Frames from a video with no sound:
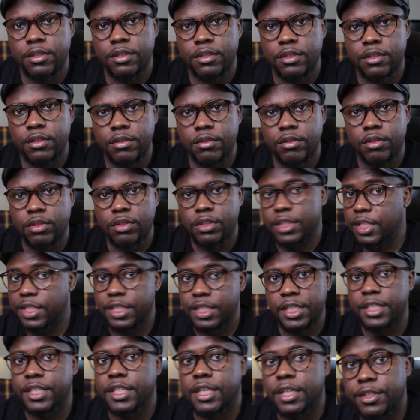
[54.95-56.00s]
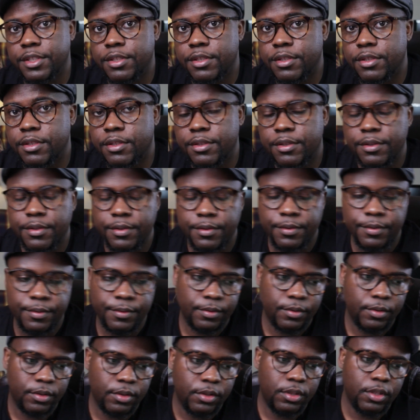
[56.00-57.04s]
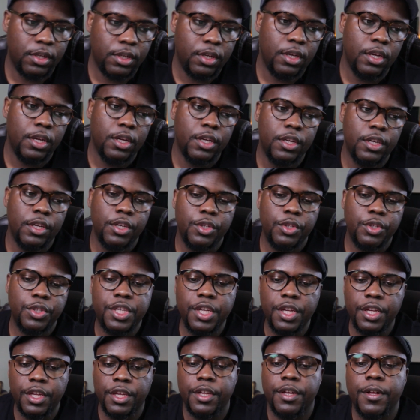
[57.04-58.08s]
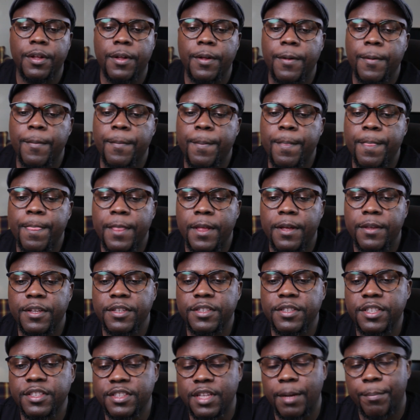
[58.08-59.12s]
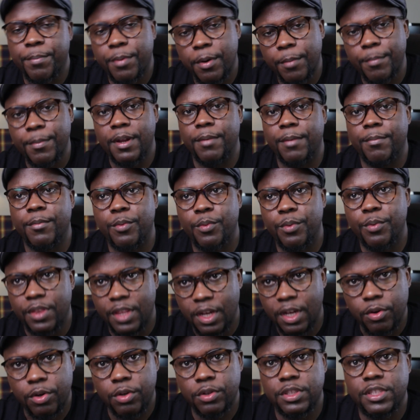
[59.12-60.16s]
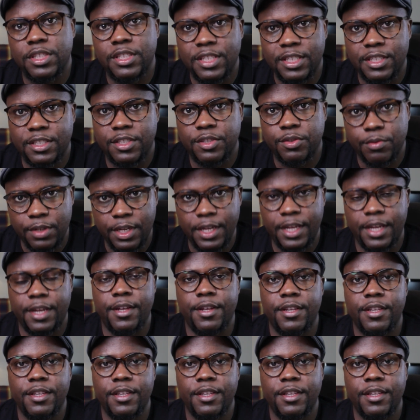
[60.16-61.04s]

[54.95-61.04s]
or dictators. You see, this is the problem with the continent today.